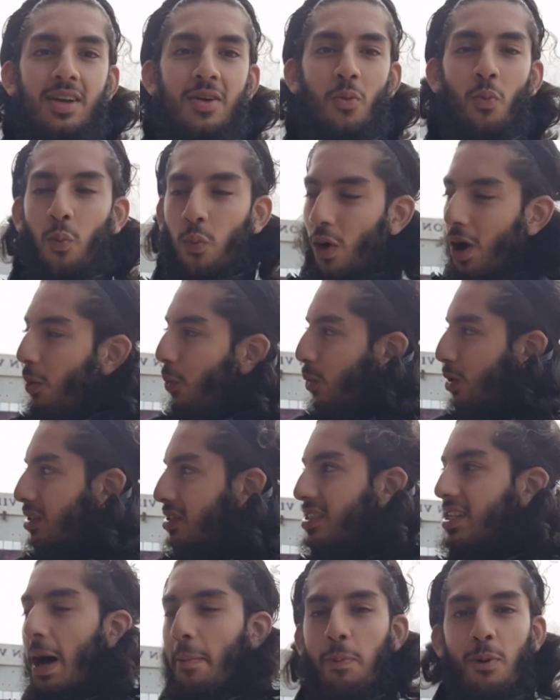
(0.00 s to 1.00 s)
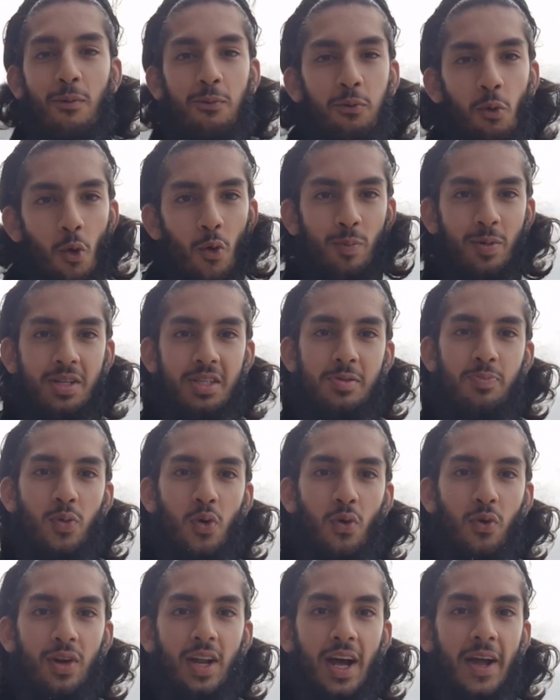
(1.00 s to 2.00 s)
What was that performance,
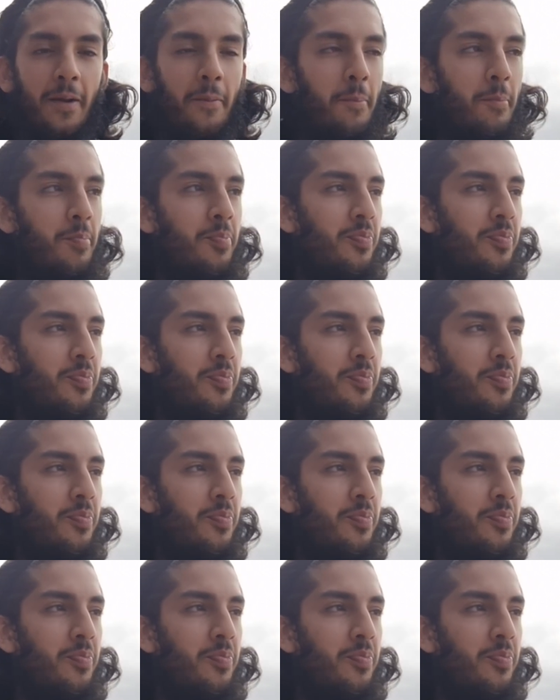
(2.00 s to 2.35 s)
bro? Like,